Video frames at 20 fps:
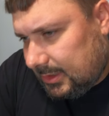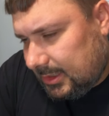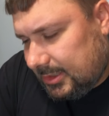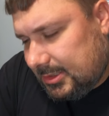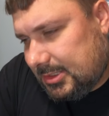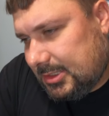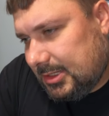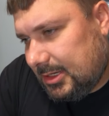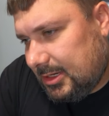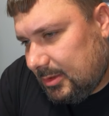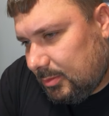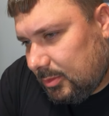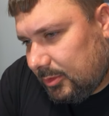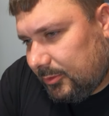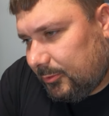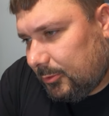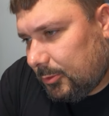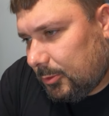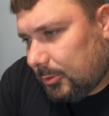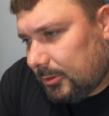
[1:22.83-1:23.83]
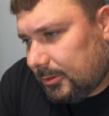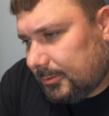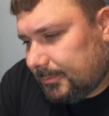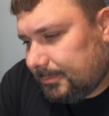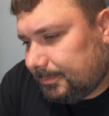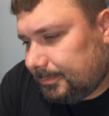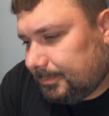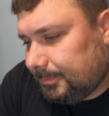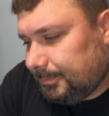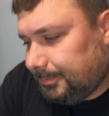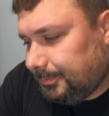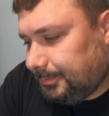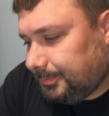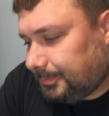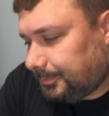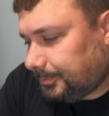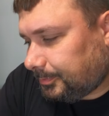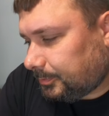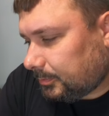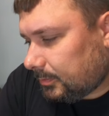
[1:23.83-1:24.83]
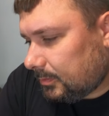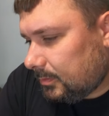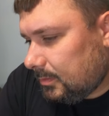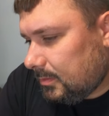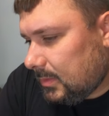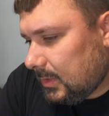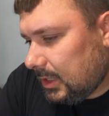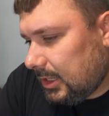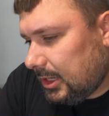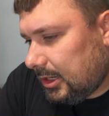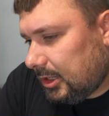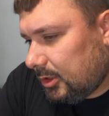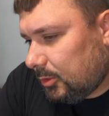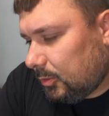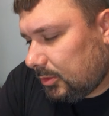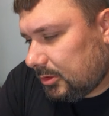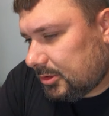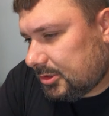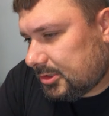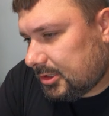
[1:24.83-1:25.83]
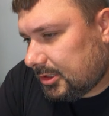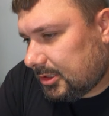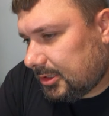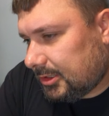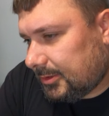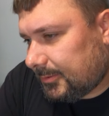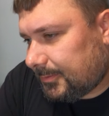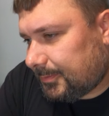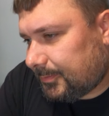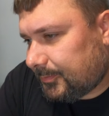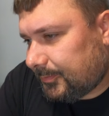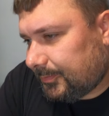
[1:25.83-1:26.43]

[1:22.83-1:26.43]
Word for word: seen it before, and it was a